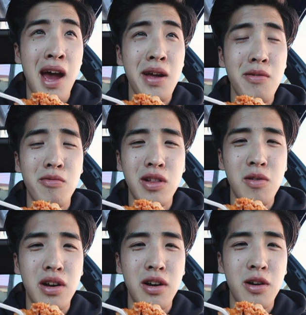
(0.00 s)
I
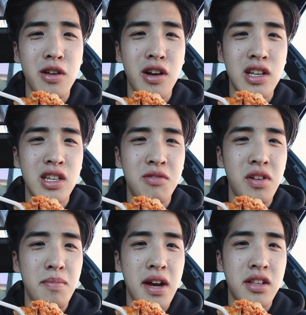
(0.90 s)
really want to know your guys'
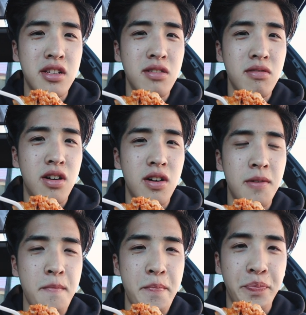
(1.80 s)
feedback too on